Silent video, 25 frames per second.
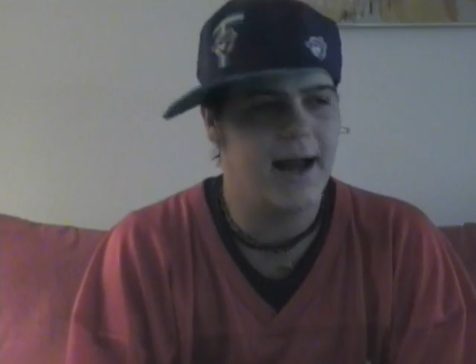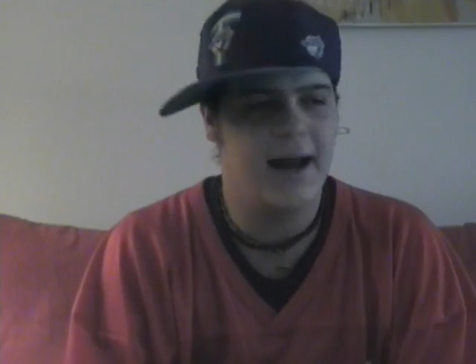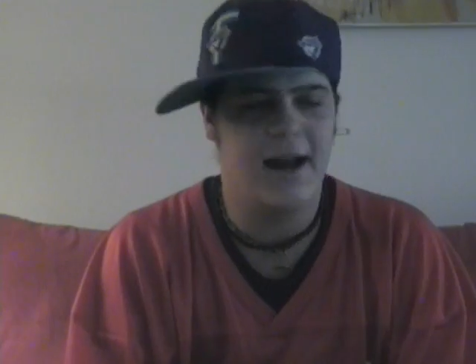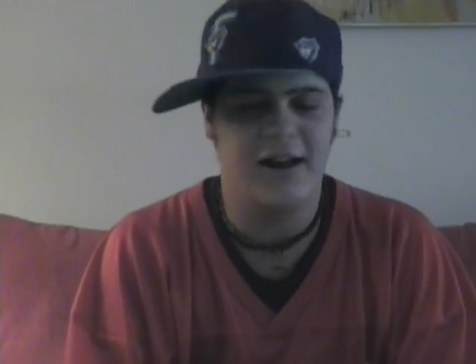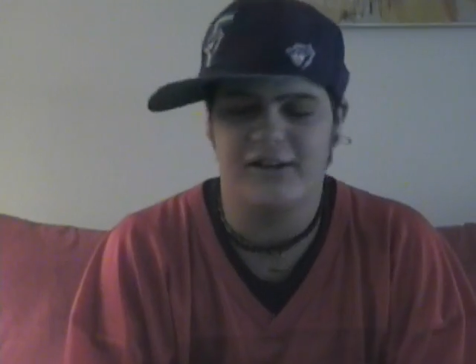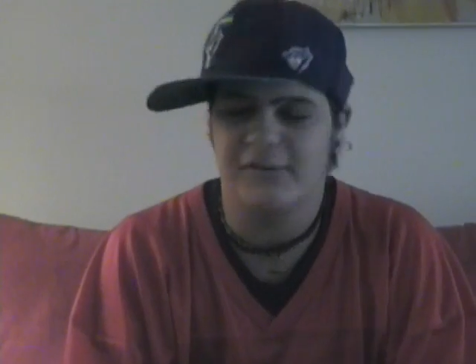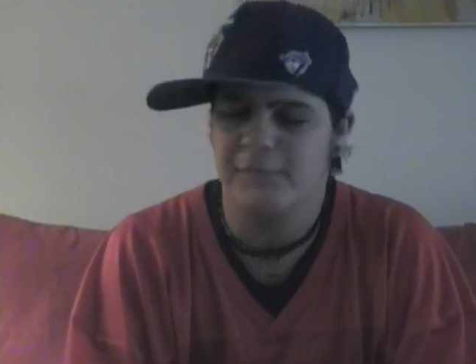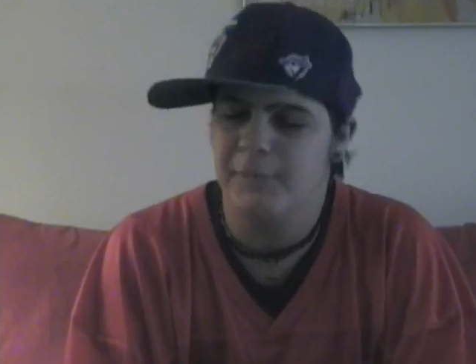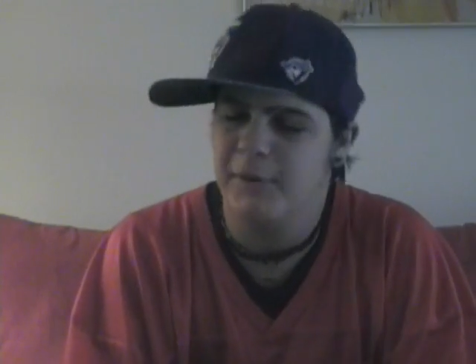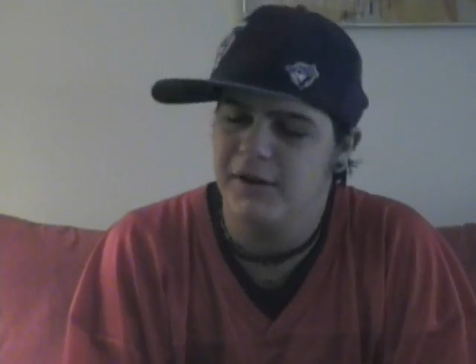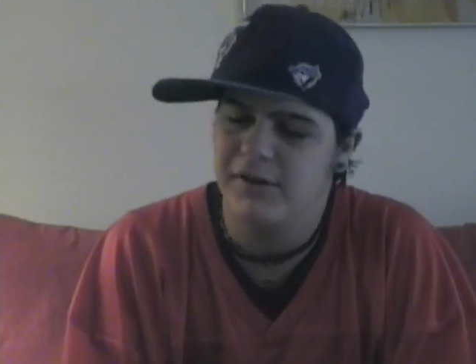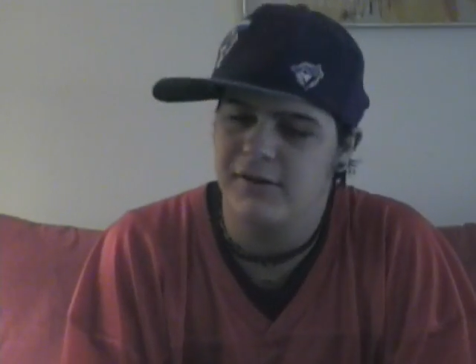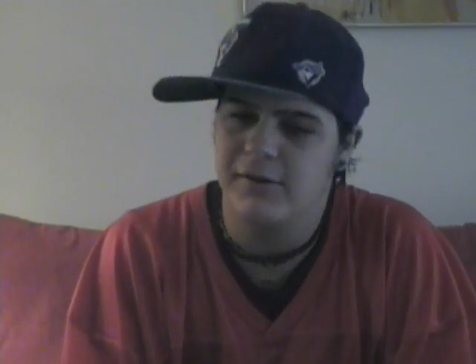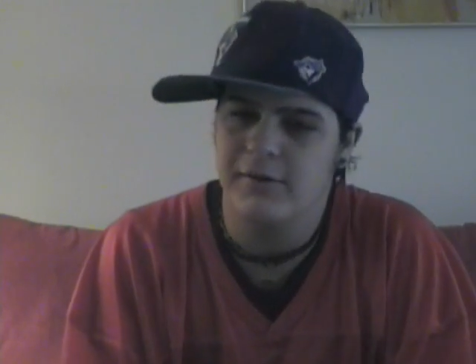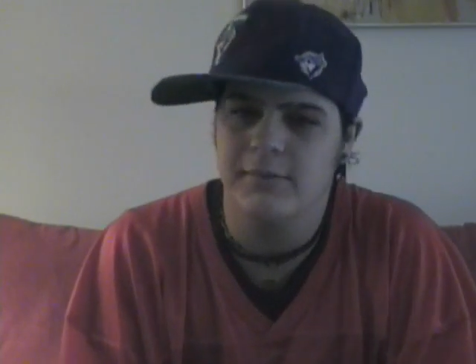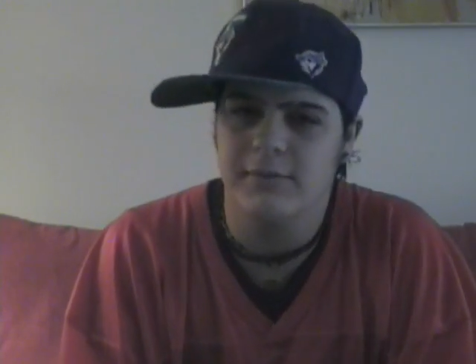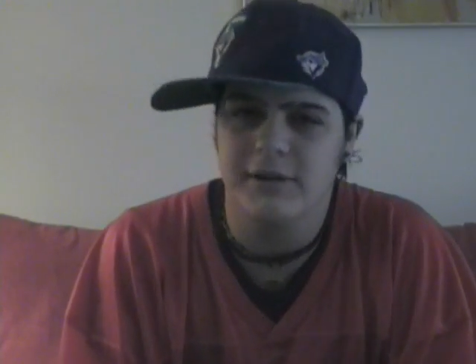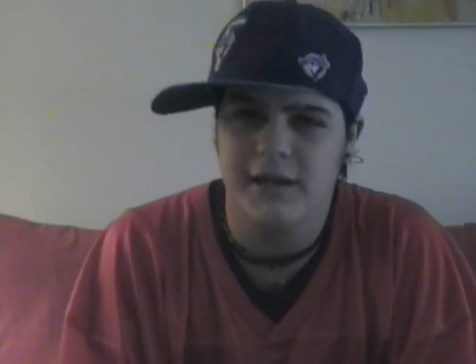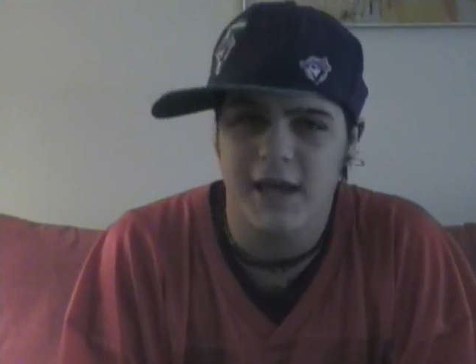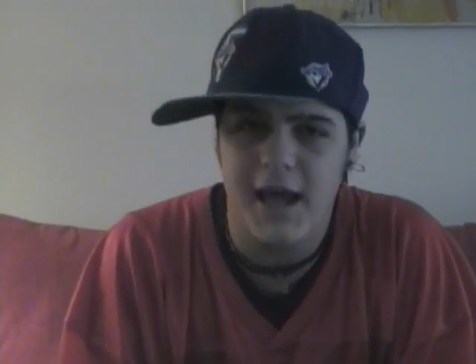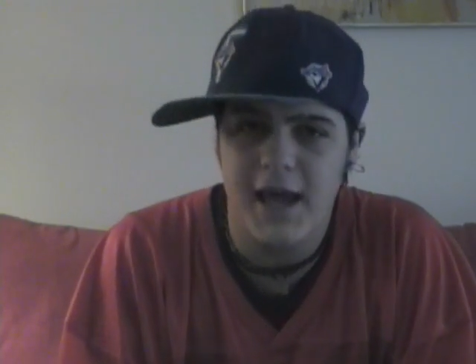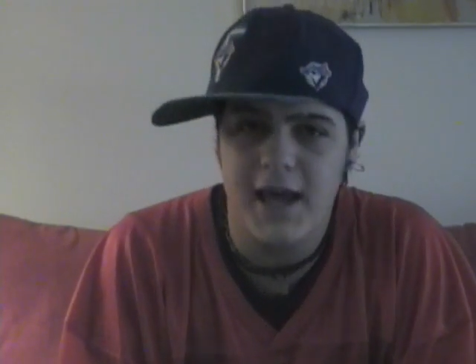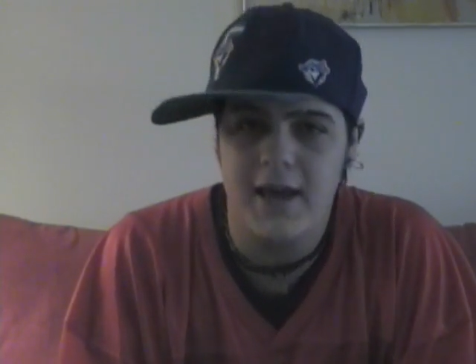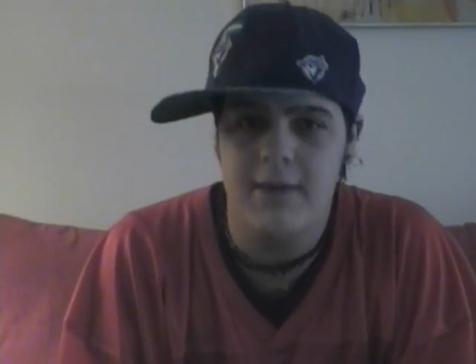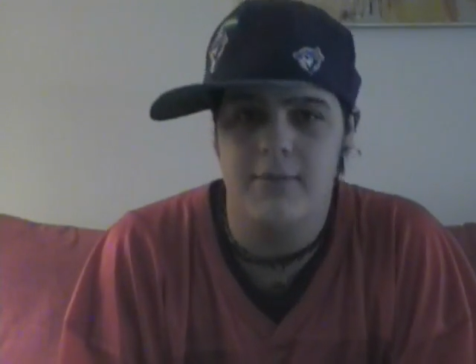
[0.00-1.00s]
gotta spit some
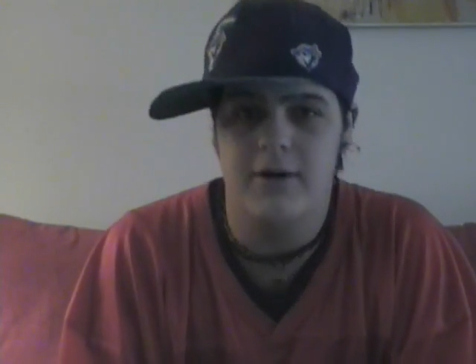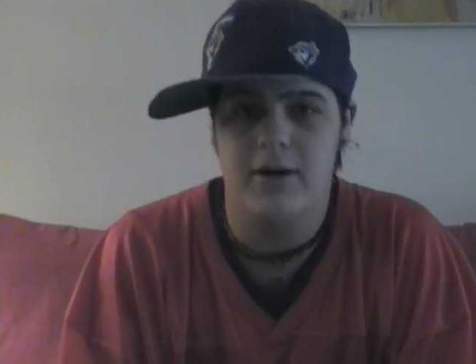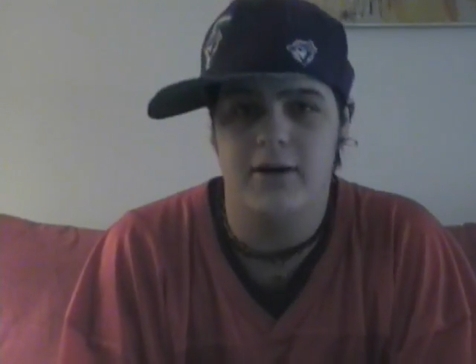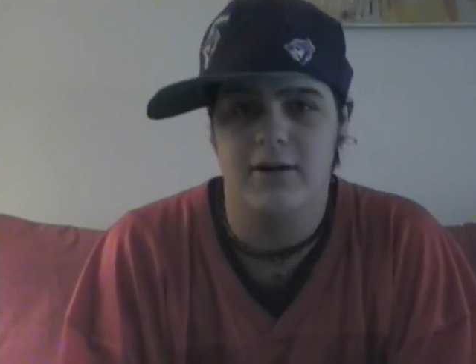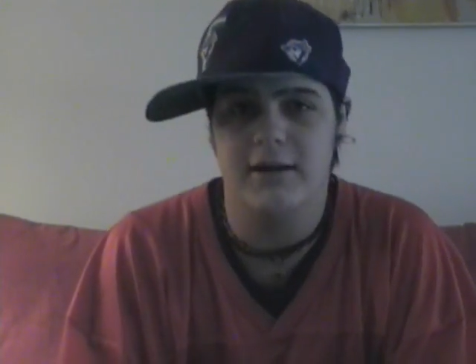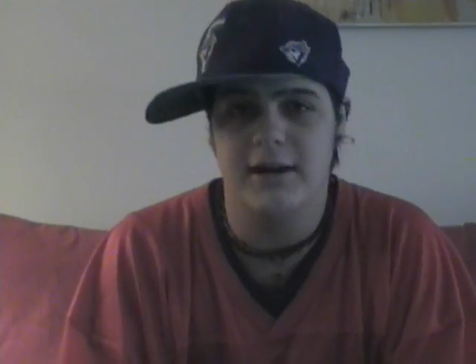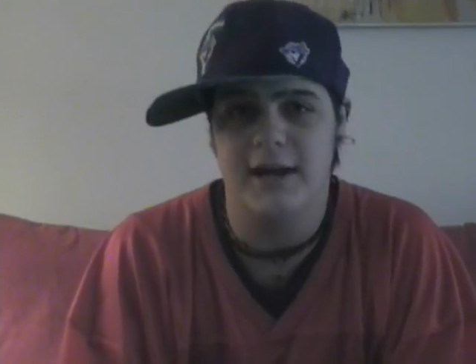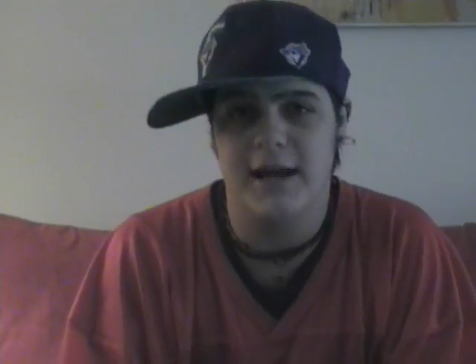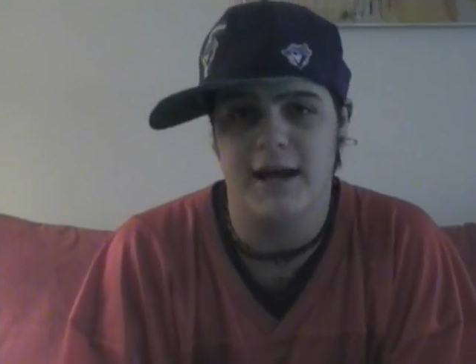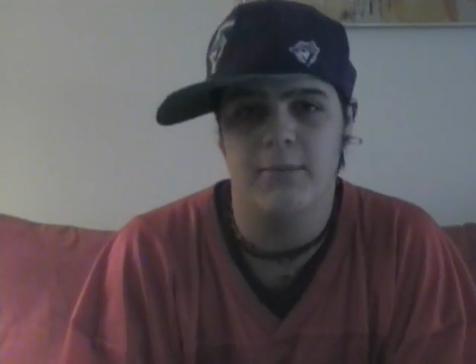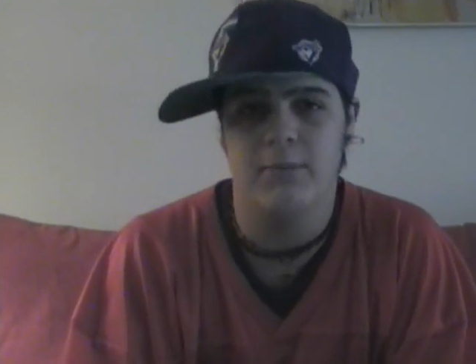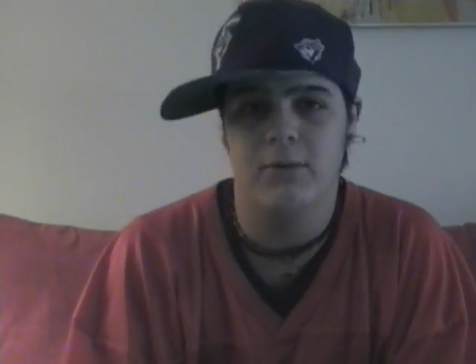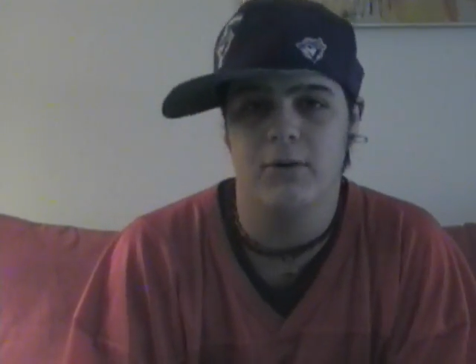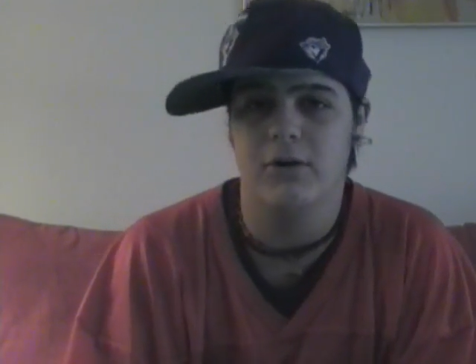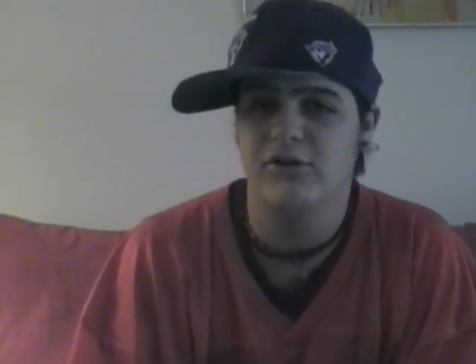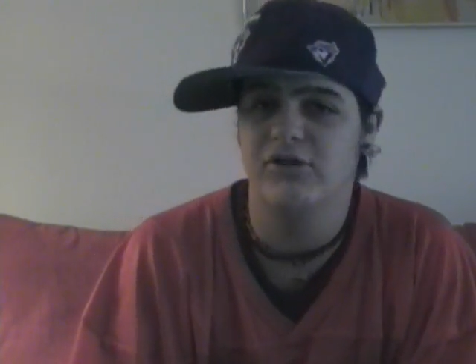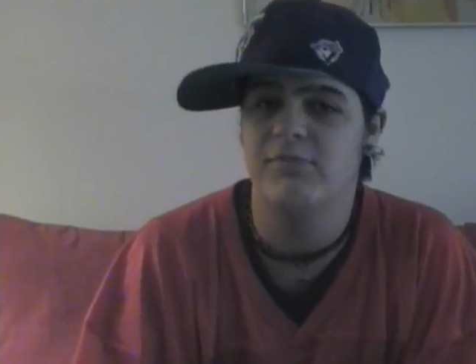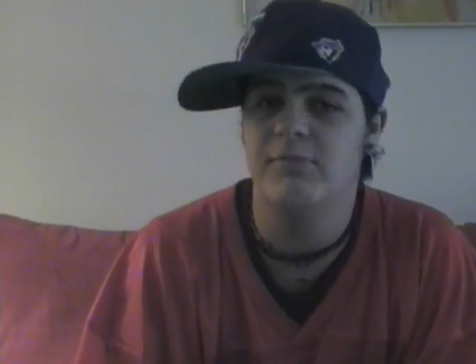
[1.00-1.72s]
game on that, bro.